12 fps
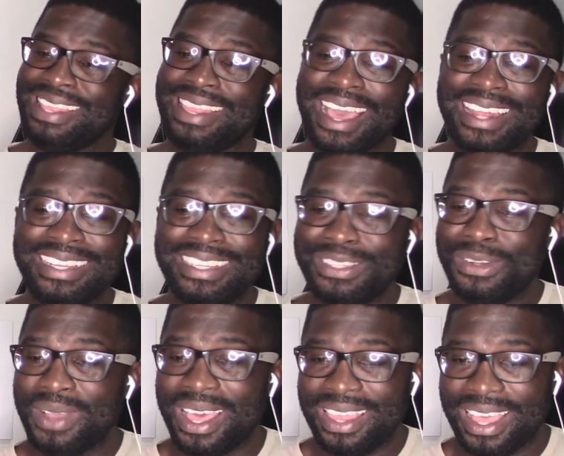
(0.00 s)
That is,
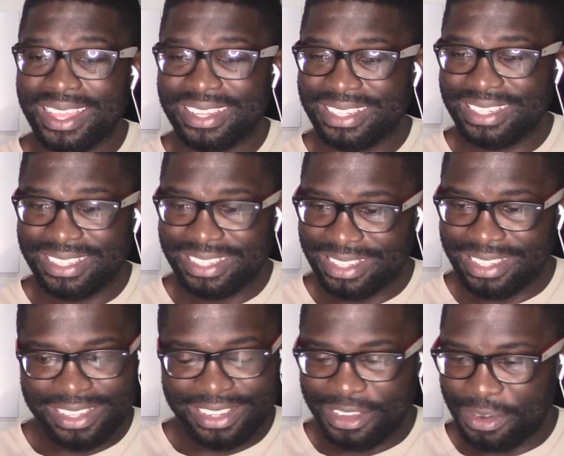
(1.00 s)
look at that.
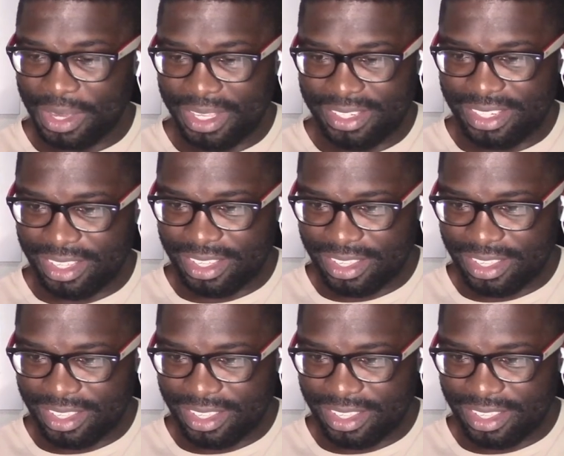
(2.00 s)
Crazy.